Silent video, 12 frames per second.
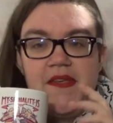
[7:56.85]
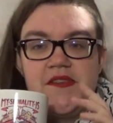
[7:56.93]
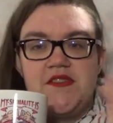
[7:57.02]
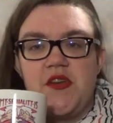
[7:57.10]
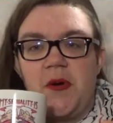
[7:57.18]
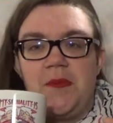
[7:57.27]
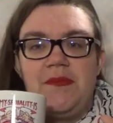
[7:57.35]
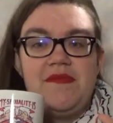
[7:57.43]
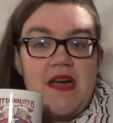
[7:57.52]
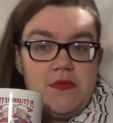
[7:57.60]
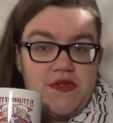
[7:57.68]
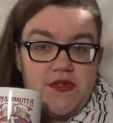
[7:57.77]
So
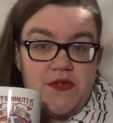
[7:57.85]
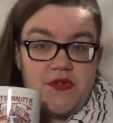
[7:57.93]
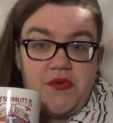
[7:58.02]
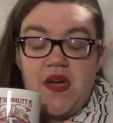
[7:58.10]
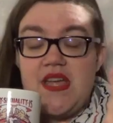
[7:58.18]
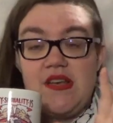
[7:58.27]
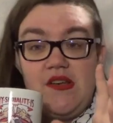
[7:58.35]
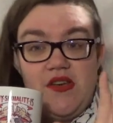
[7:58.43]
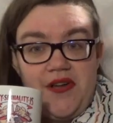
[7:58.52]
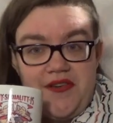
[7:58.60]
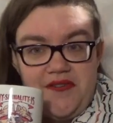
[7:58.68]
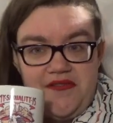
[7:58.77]
that was also a
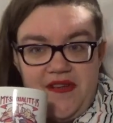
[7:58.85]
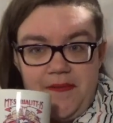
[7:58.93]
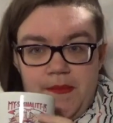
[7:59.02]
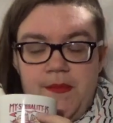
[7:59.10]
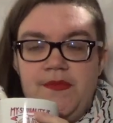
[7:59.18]
lot of fun.